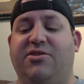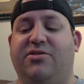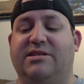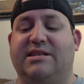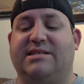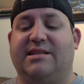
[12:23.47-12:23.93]
you're
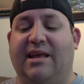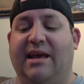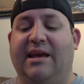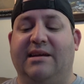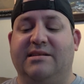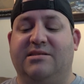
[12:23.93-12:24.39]
in this
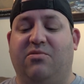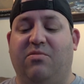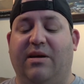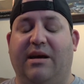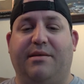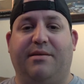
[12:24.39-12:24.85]
land
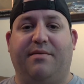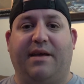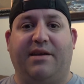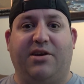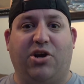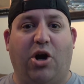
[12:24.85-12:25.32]
with
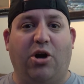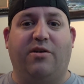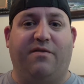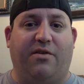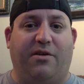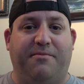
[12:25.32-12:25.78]
like a
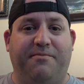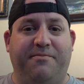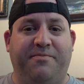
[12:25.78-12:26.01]
carnival,